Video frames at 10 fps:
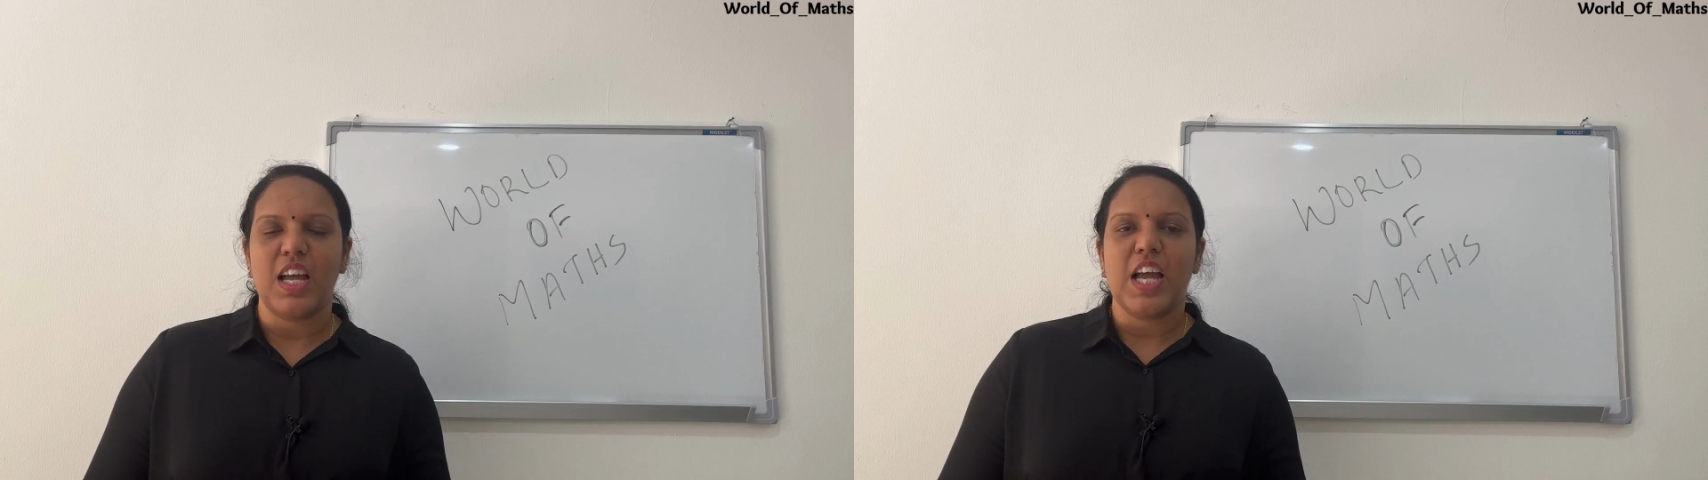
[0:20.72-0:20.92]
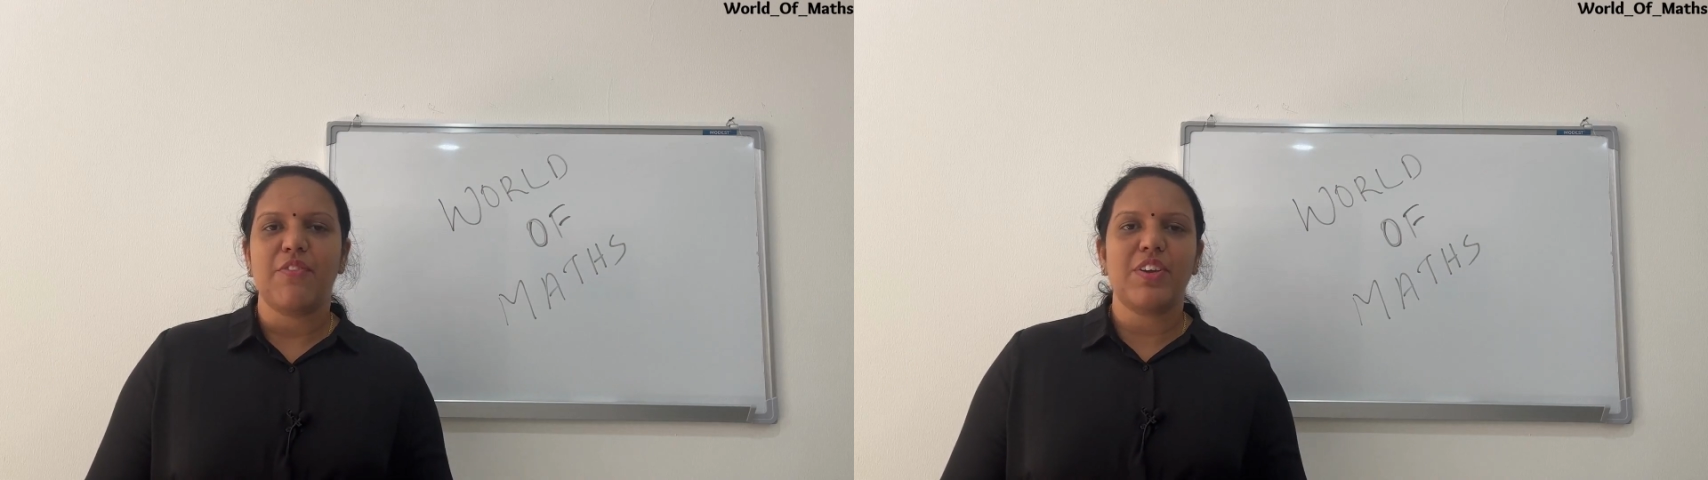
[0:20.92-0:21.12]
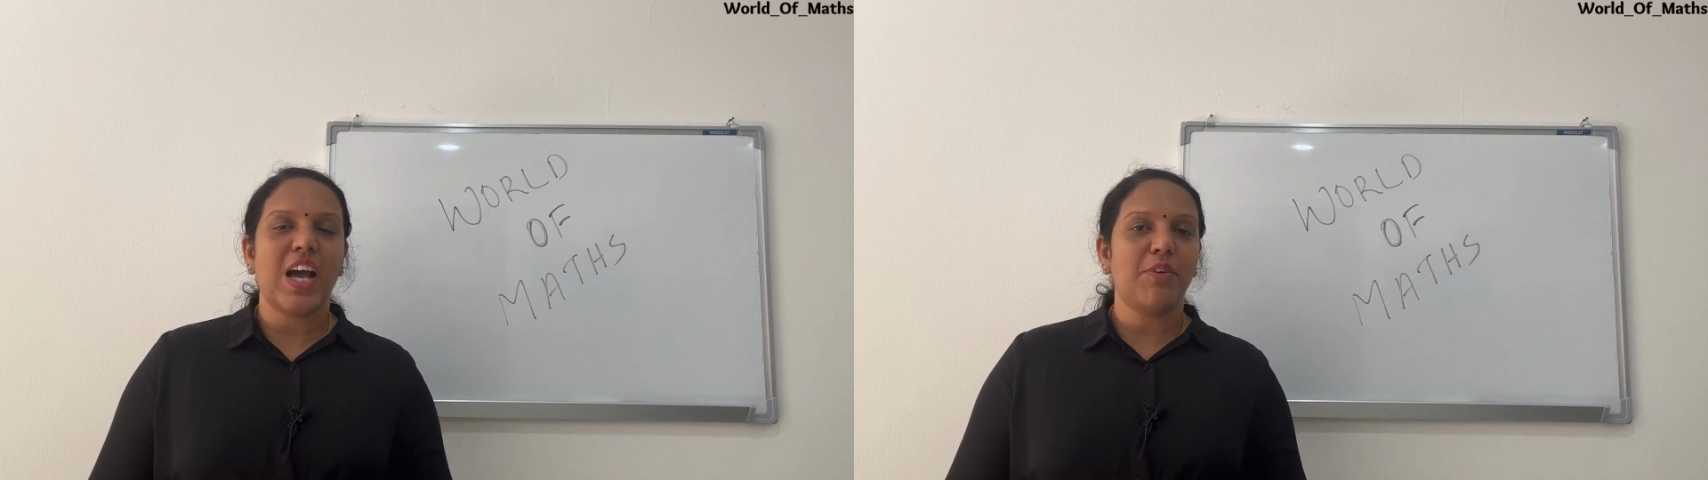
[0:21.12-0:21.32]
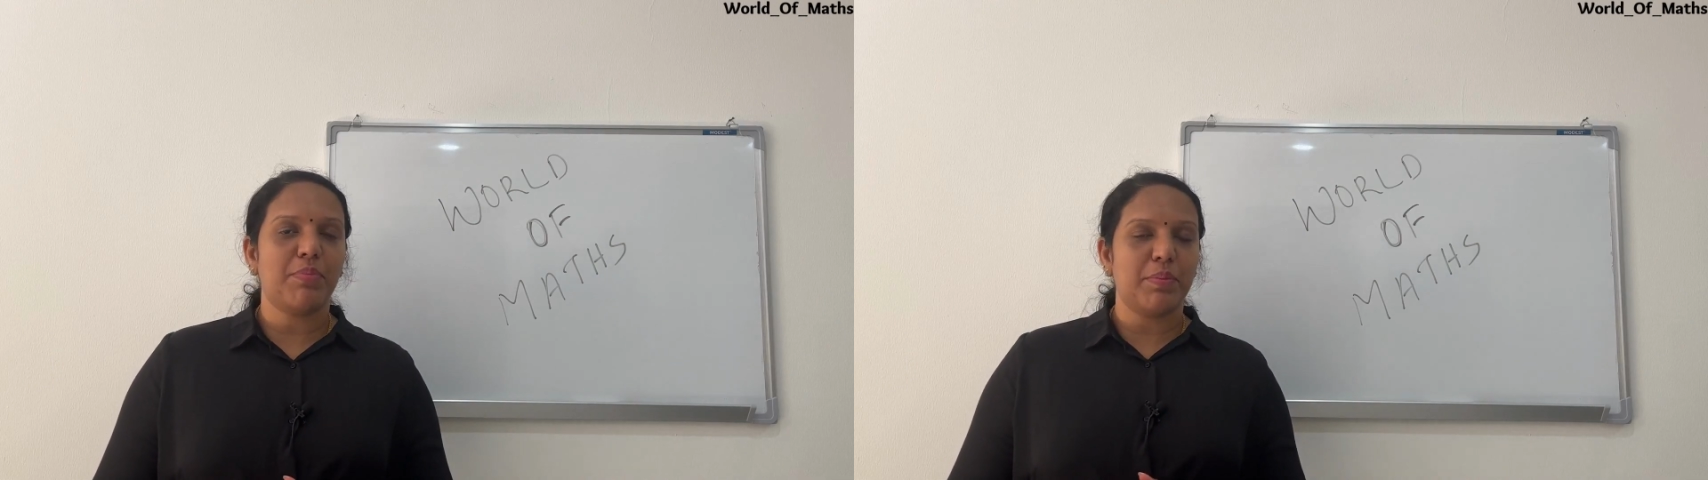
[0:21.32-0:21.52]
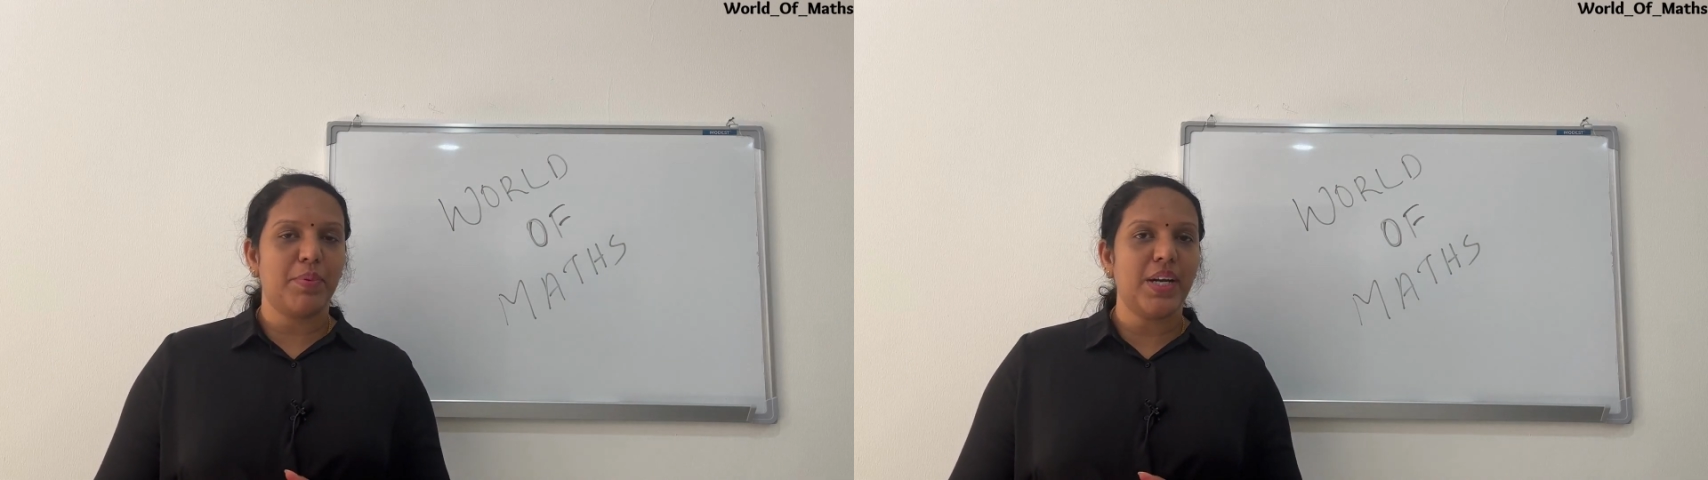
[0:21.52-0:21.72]
We have
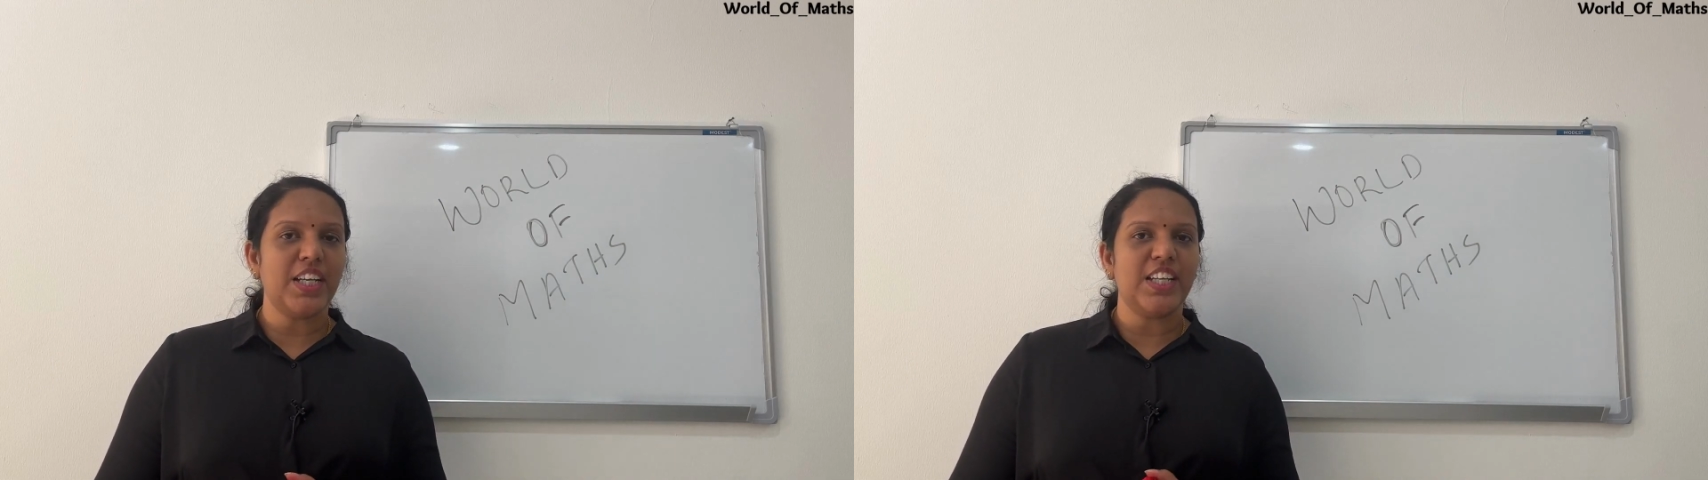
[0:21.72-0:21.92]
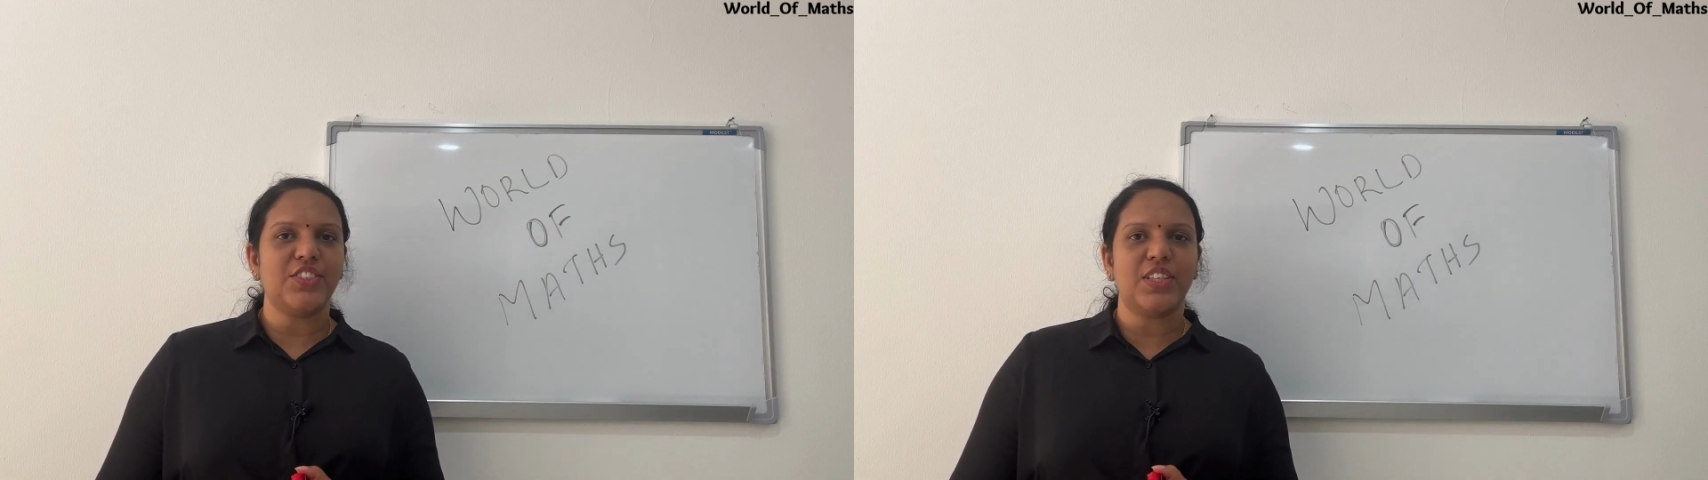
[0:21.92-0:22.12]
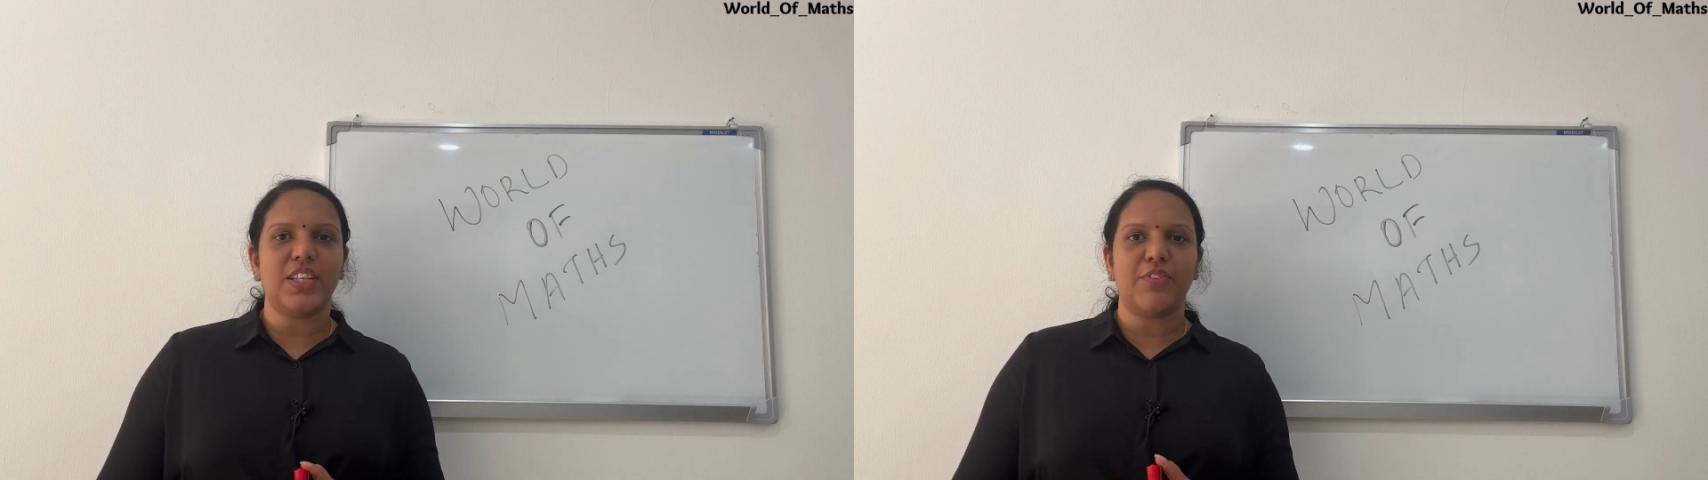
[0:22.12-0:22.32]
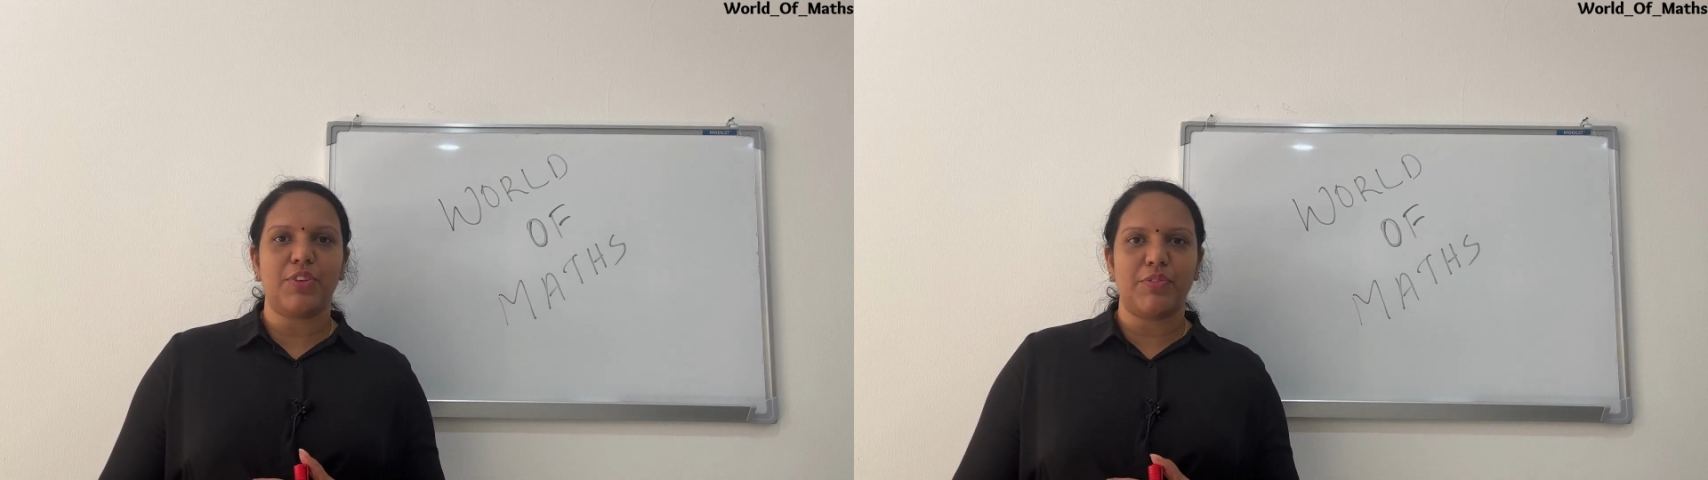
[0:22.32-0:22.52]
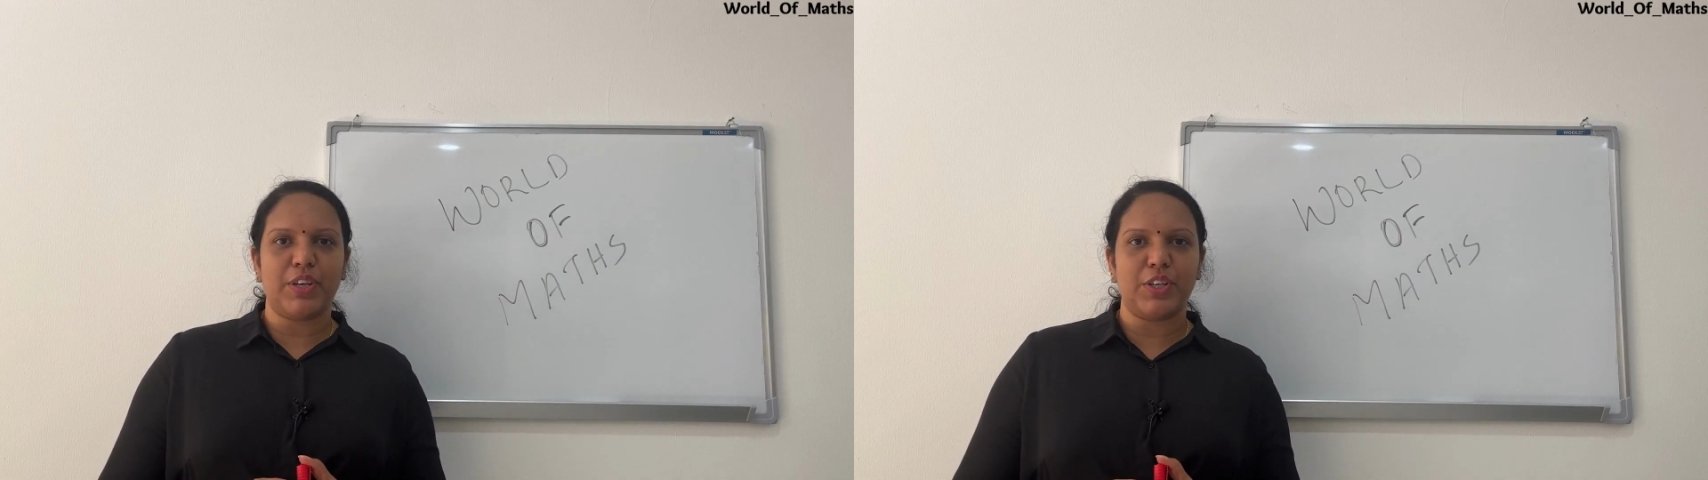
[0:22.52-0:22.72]
prepared each and
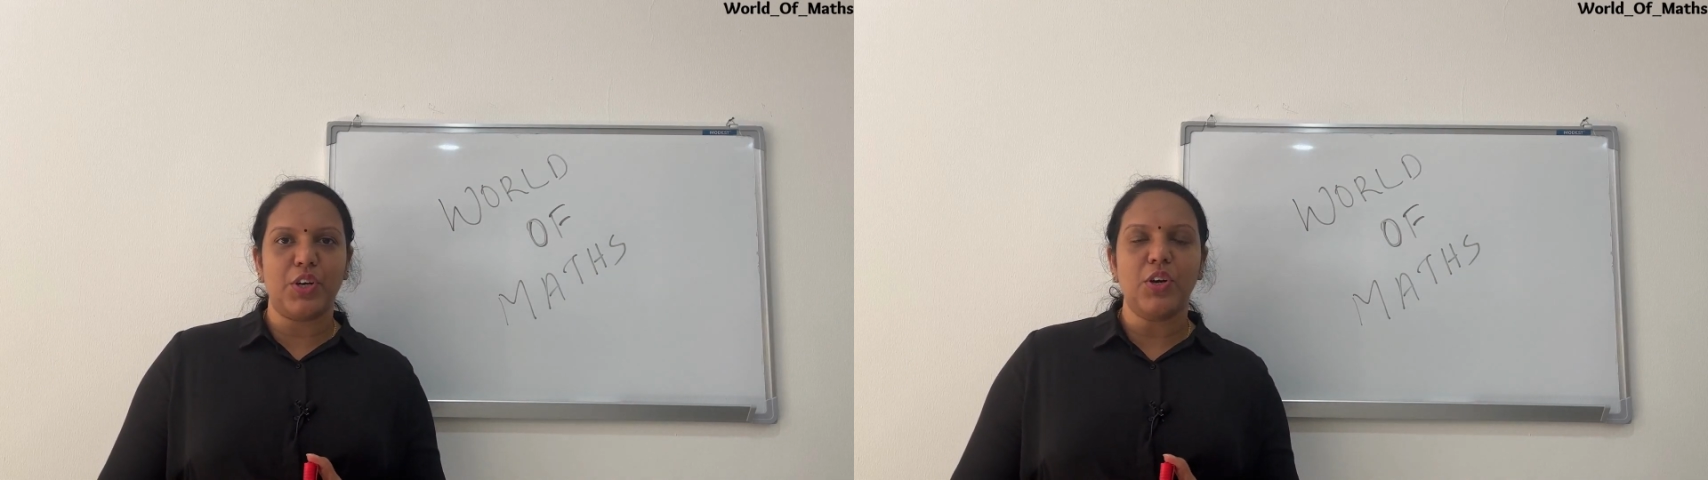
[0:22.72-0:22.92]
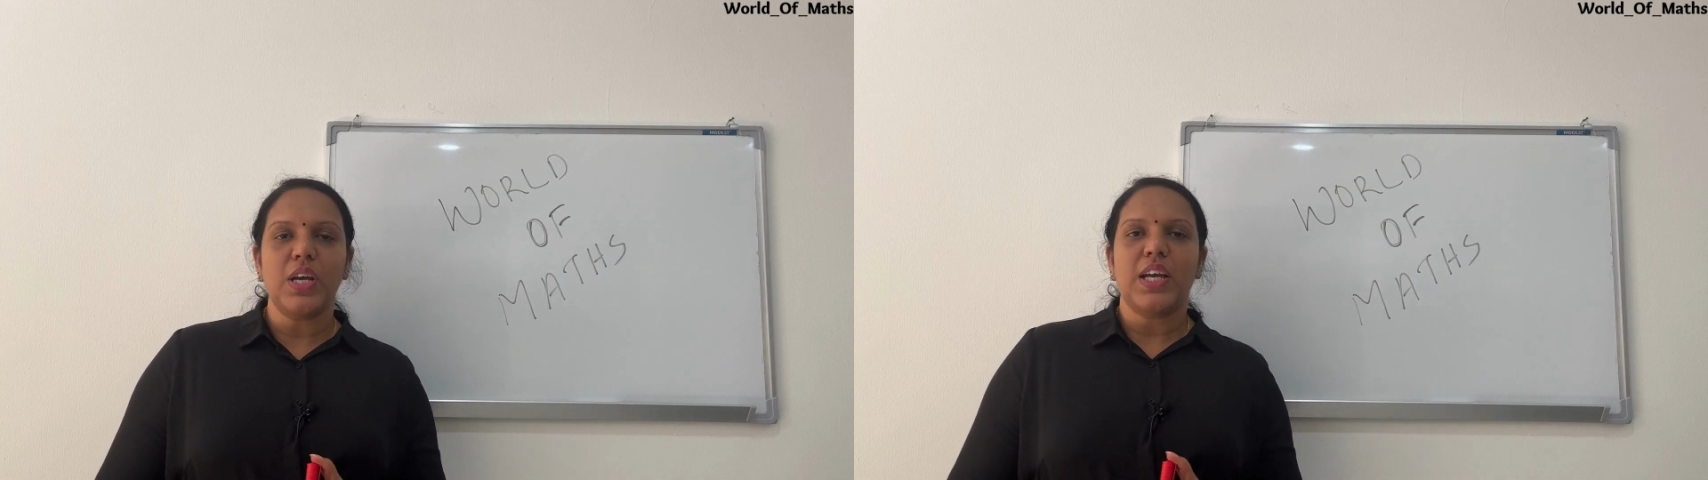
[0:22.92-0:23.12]
every video